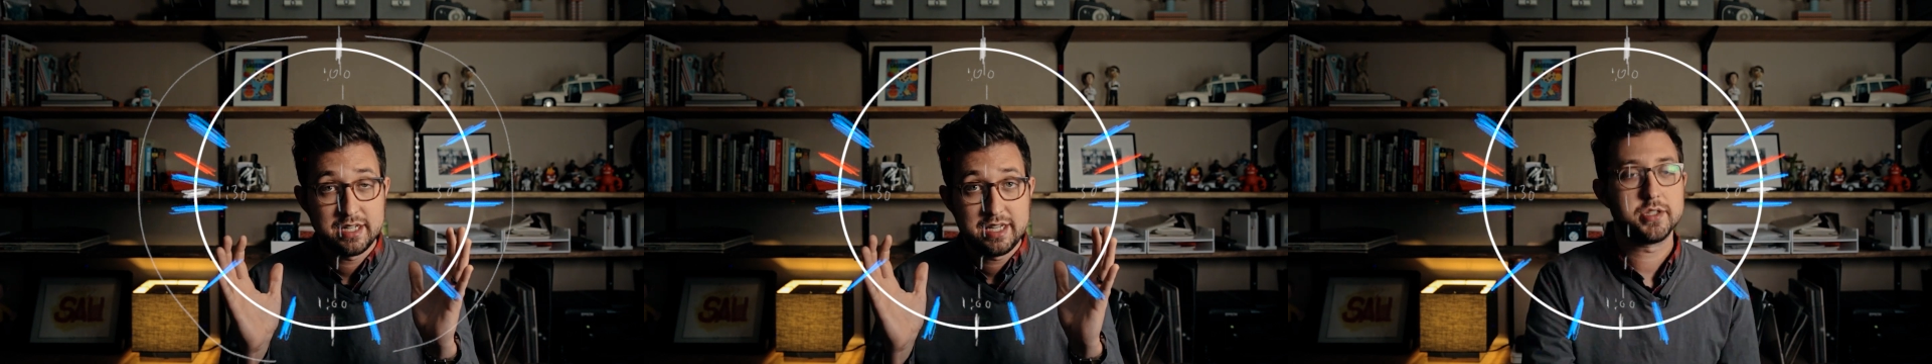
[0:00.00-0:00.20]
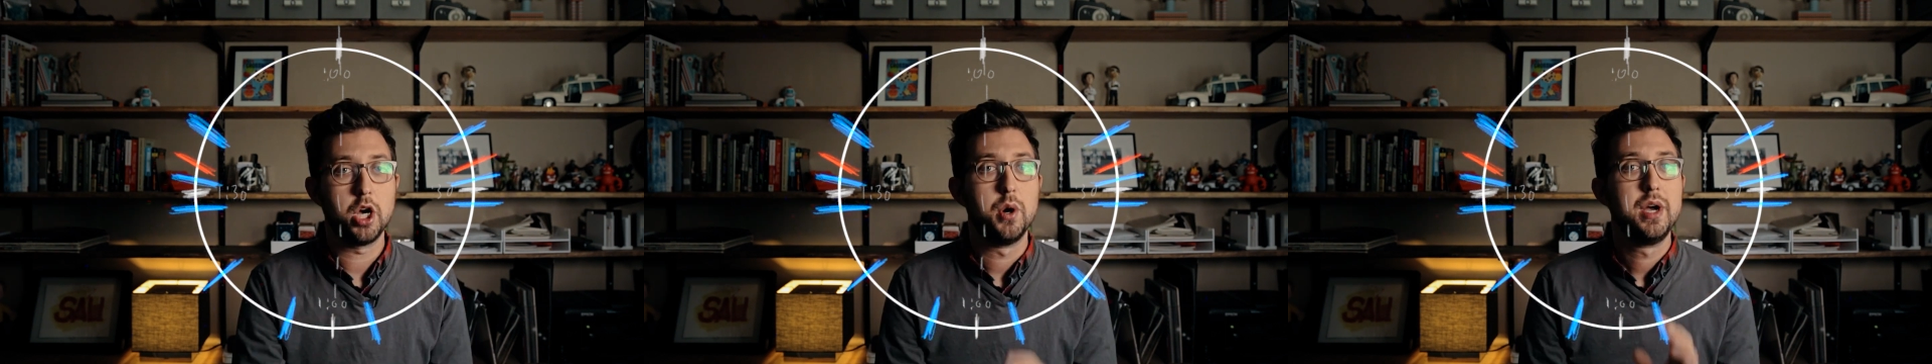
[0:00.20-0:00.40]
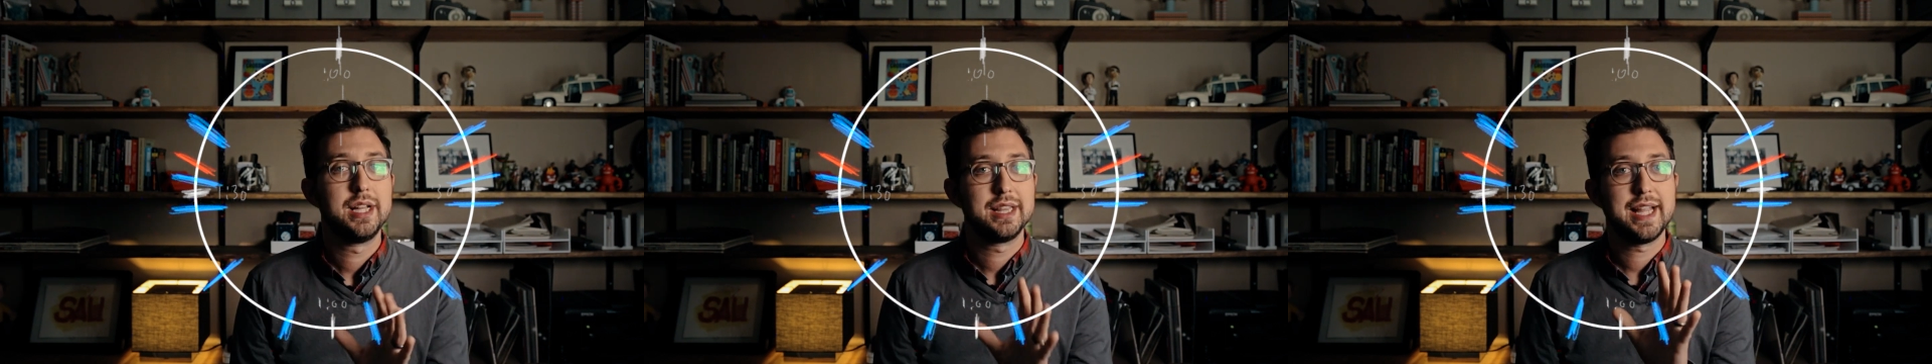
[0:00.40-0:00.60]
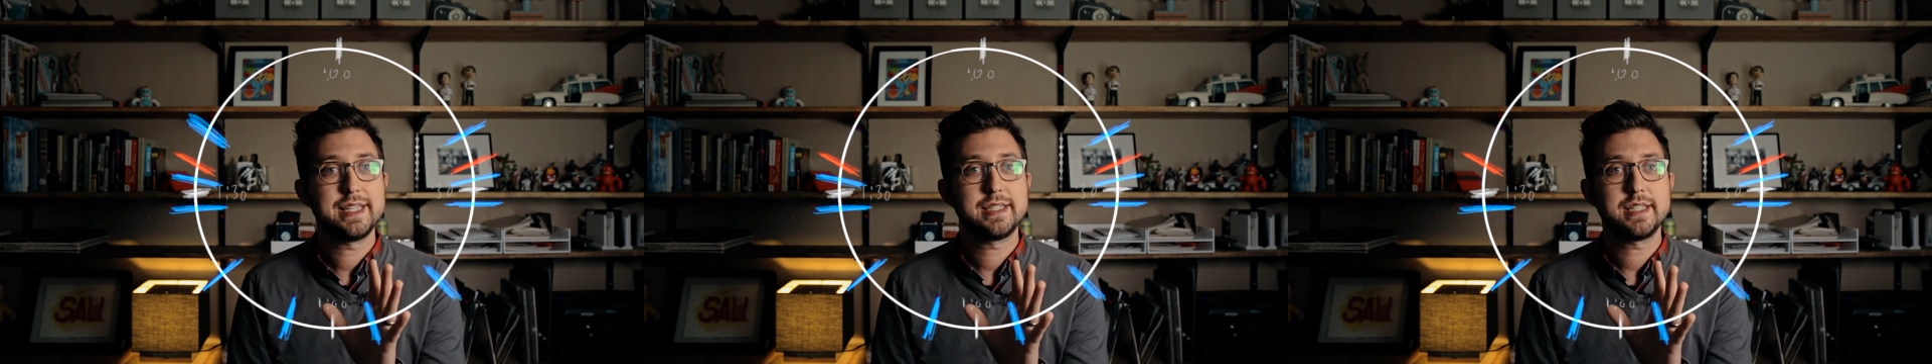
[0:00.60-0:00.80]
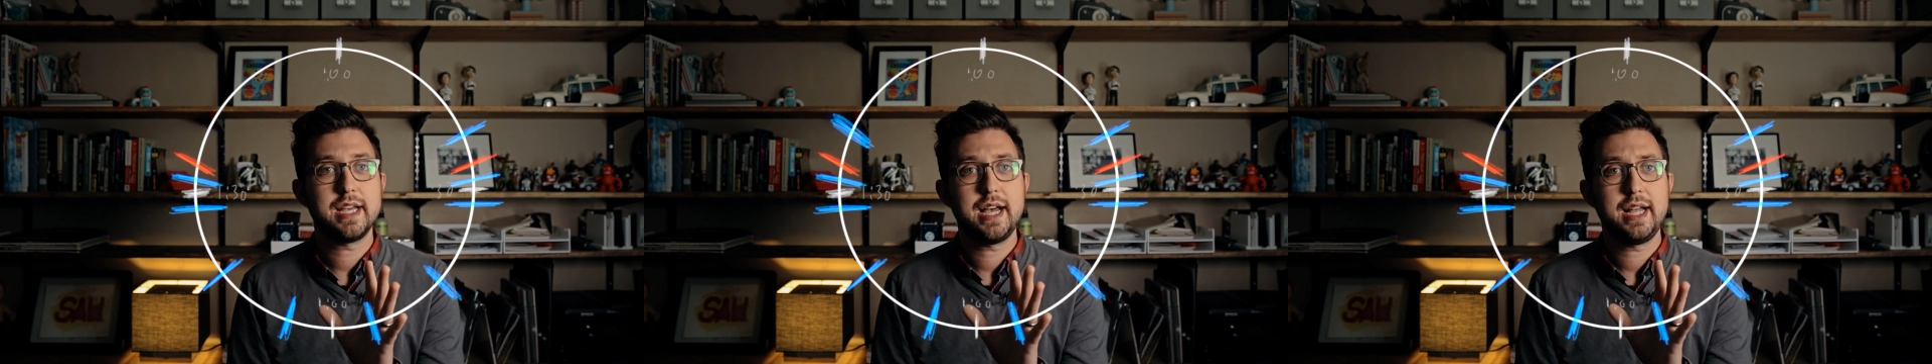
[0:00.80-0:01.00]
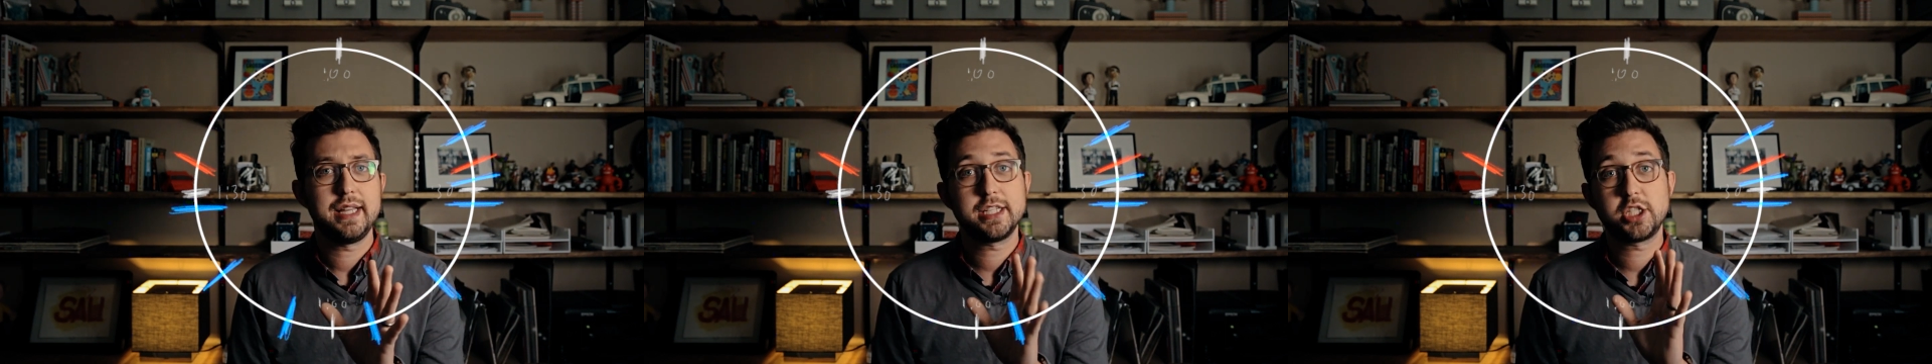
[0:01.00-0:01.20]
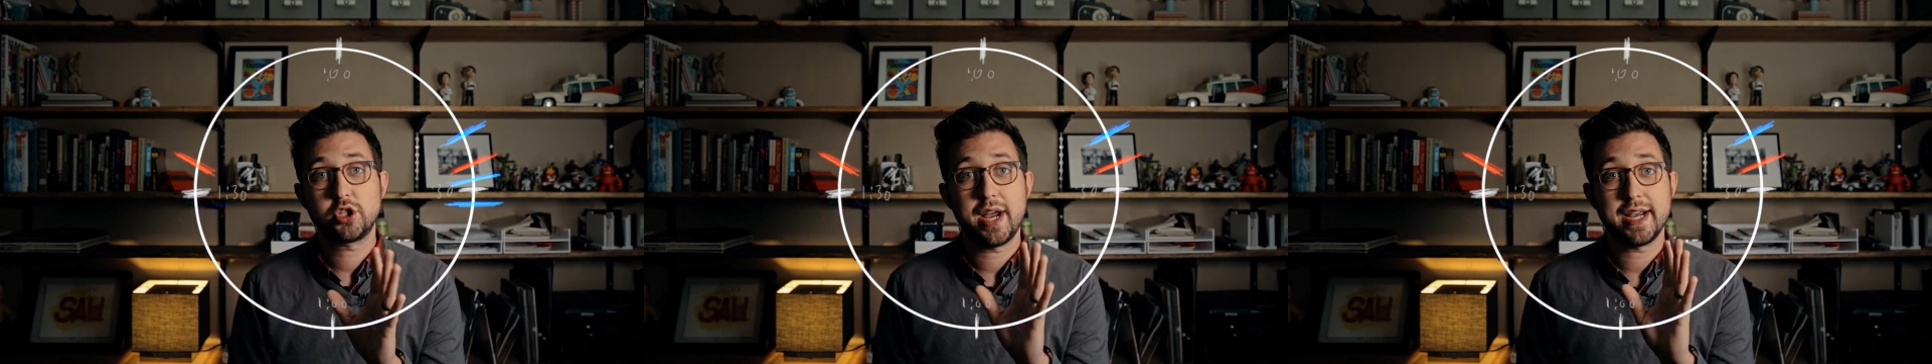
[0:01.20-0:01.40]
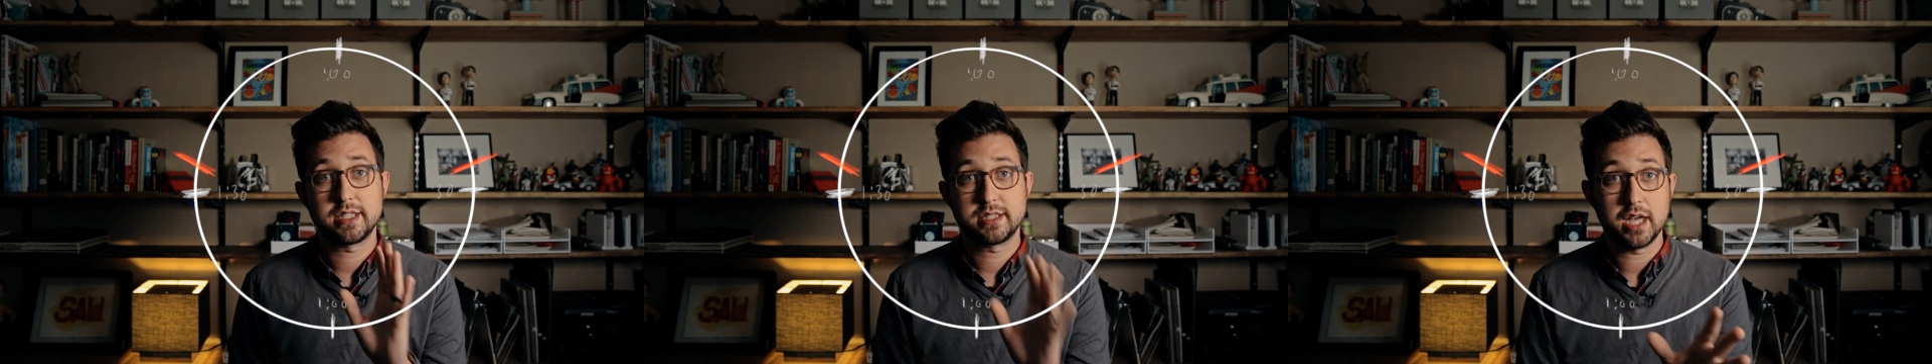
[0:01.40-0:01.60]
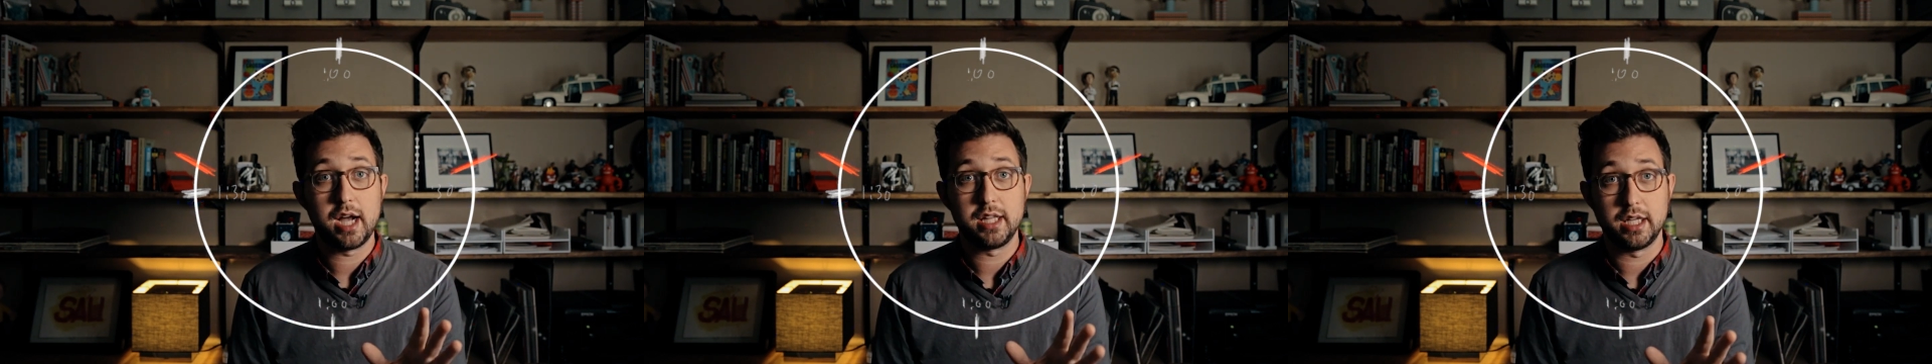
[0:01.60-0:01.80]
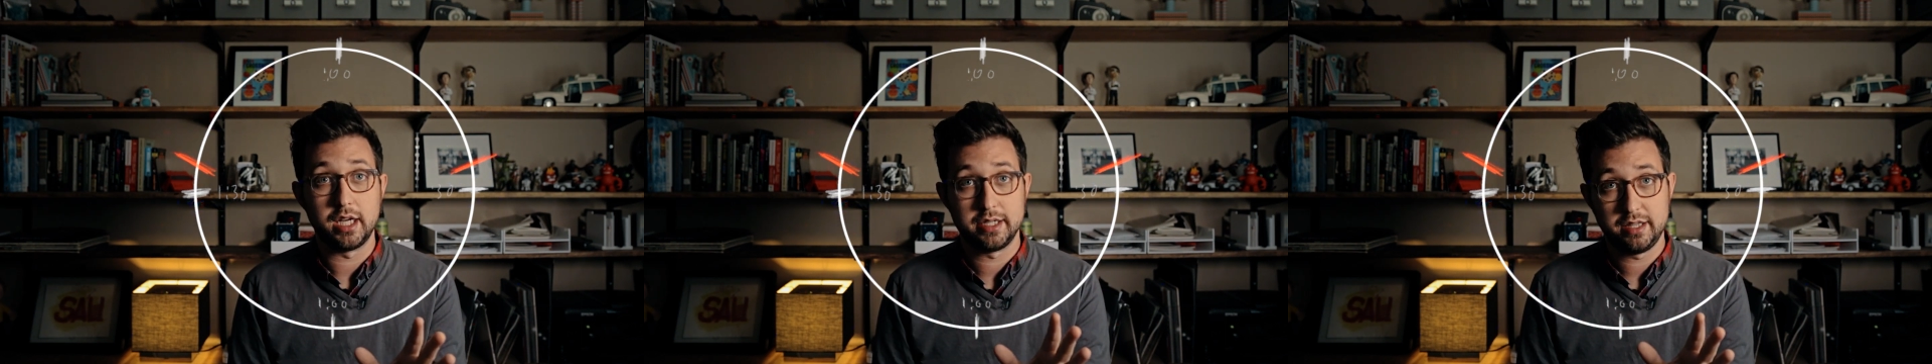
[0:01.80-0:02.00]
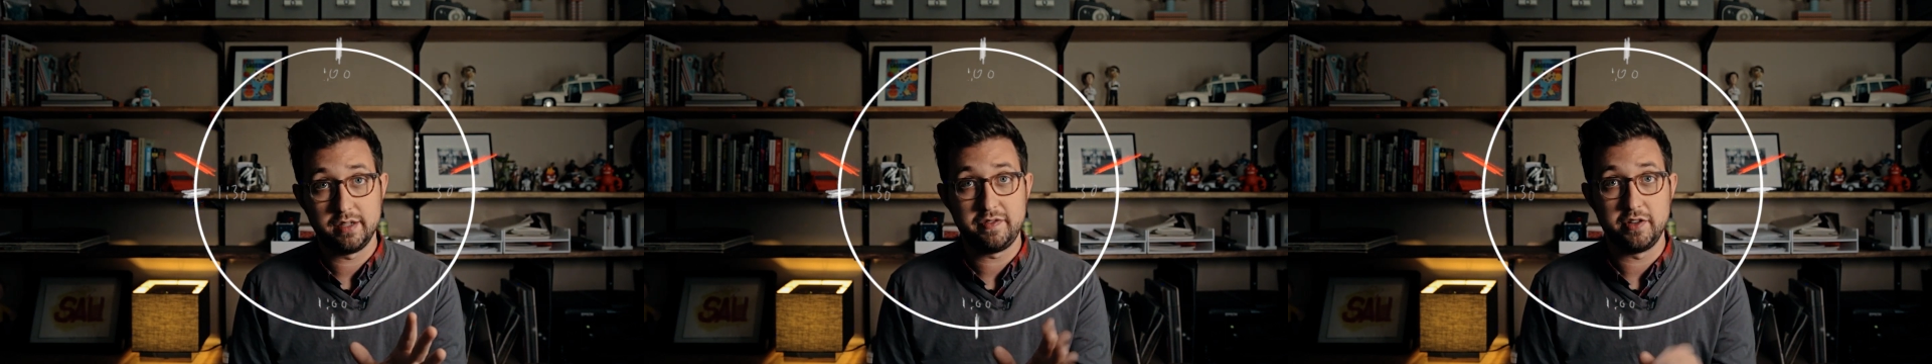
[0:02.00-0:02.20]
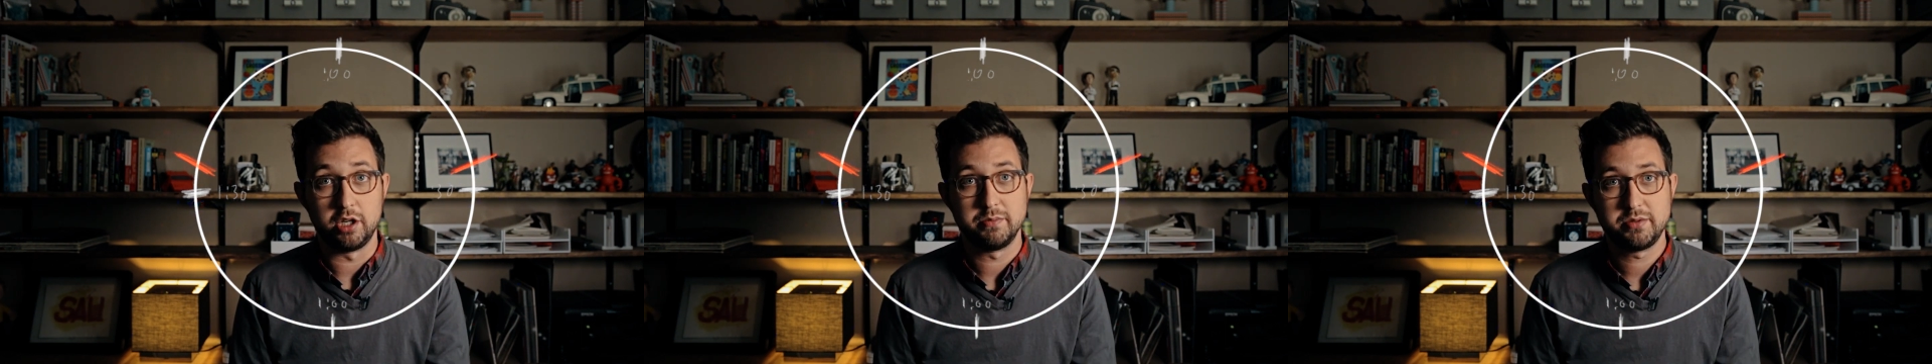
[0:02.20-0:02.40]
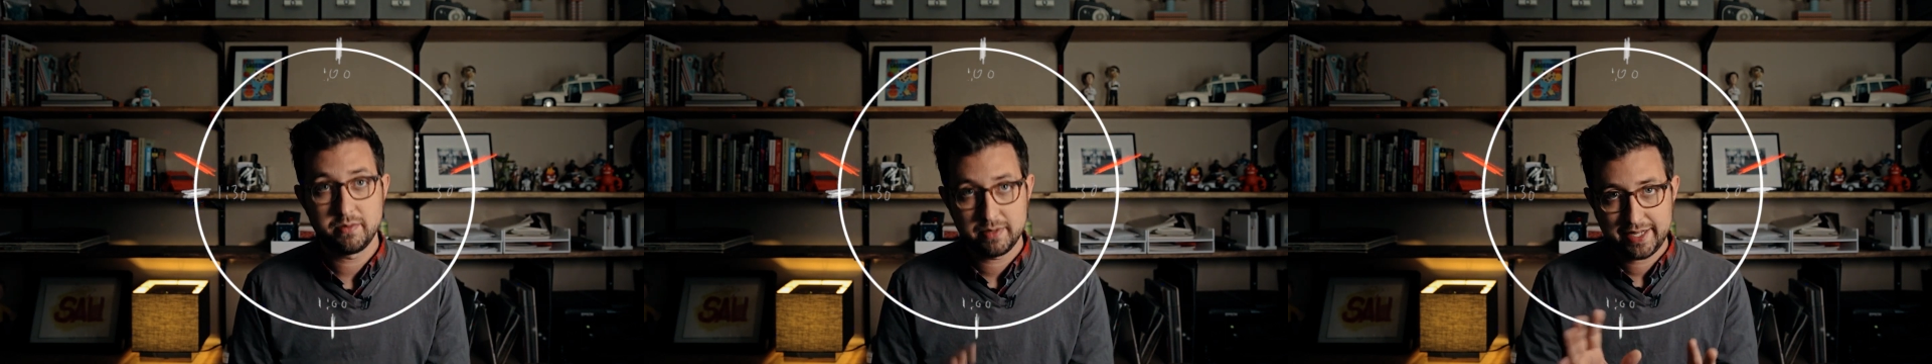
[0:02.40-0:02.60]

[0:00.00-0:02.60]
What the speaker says: So let's track Sallah in the film.